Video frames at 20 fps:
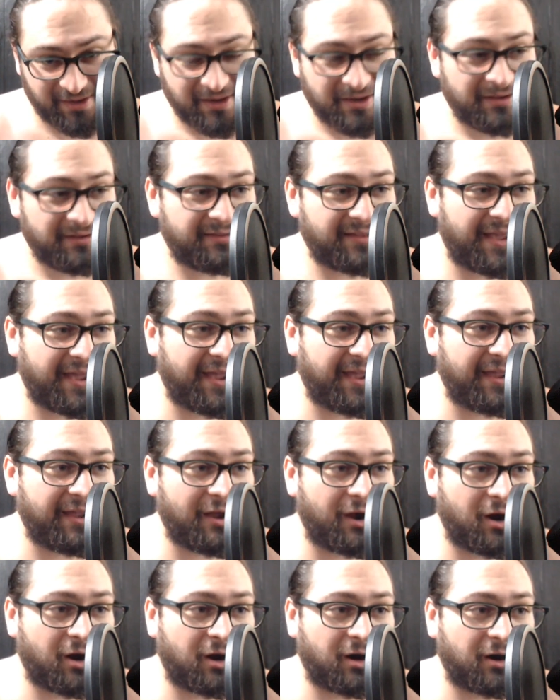They
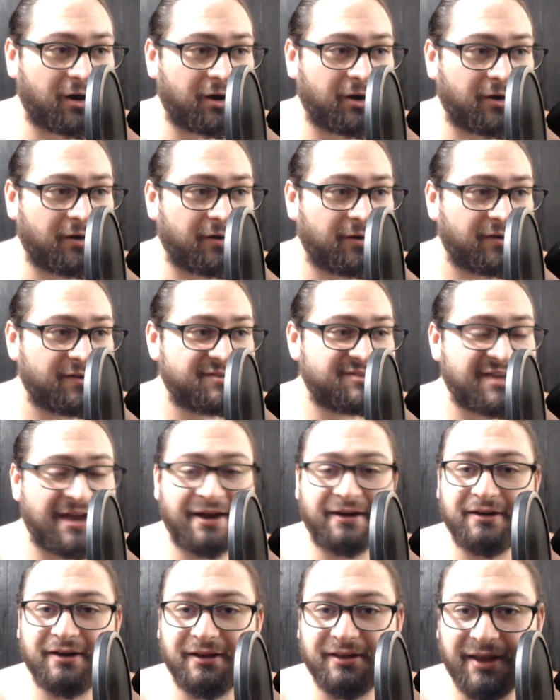are
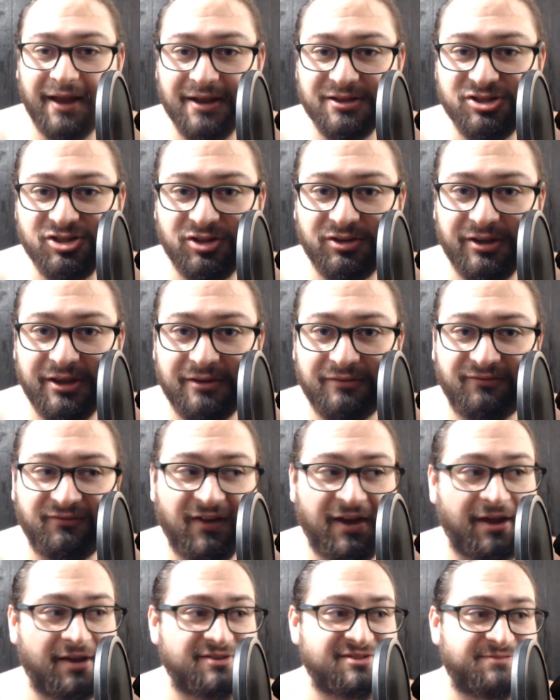technologically
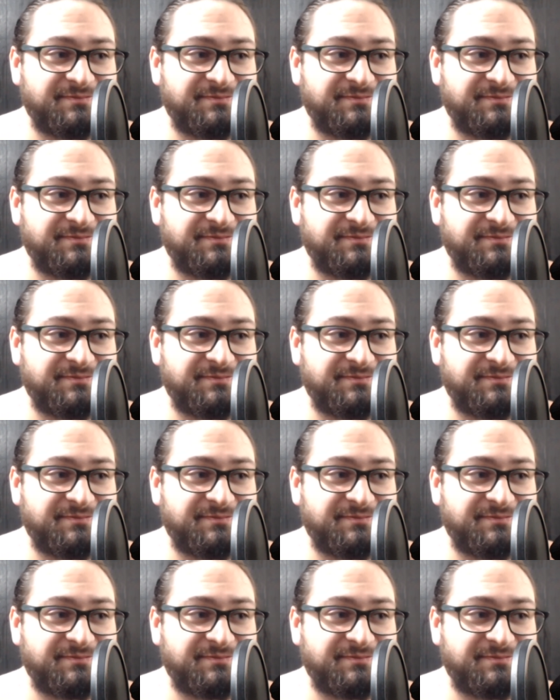advanced,